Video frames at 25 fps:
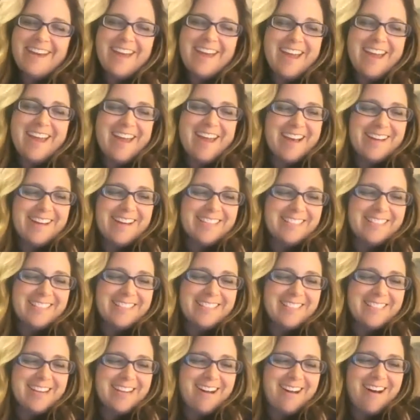
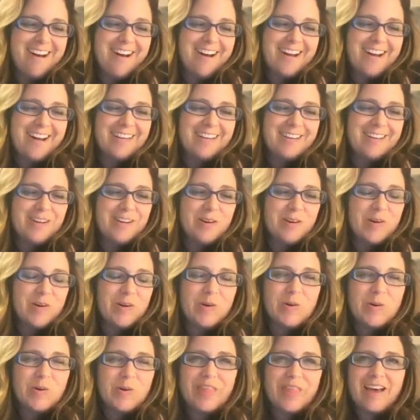And I
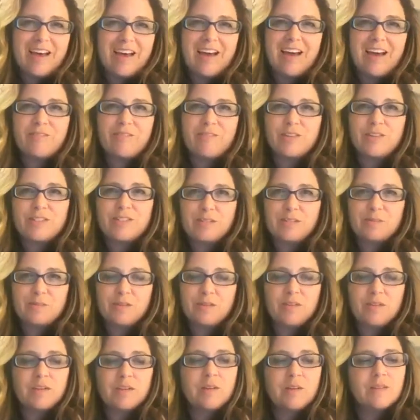know that for some
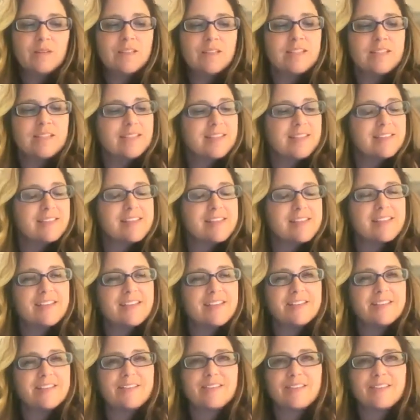of you listening to
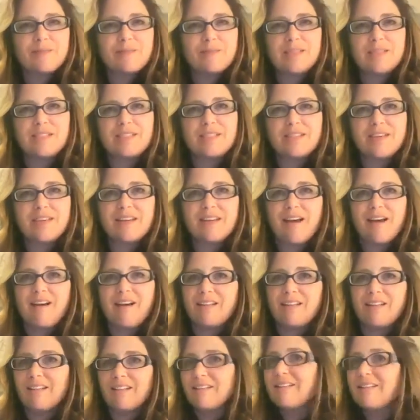this, you're going to be singing
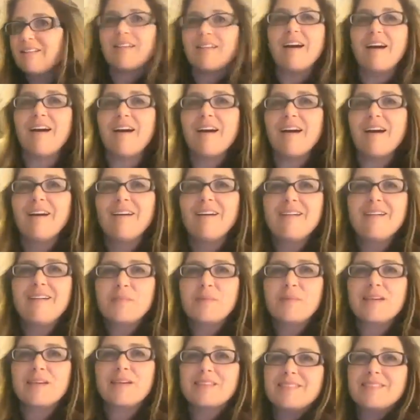hallelujah,
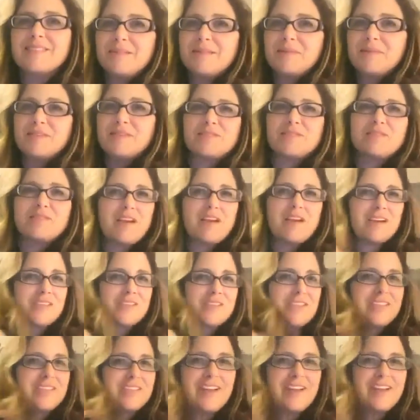because that means you're not
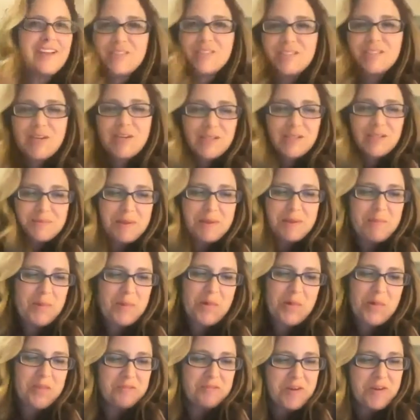actually going to have to talk to people
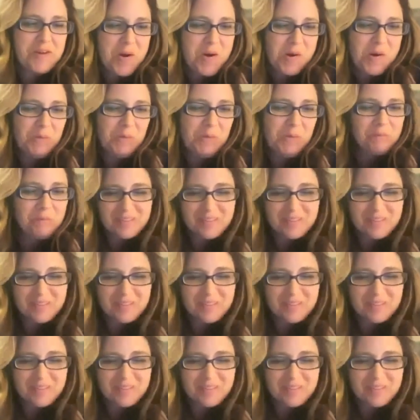on the phone.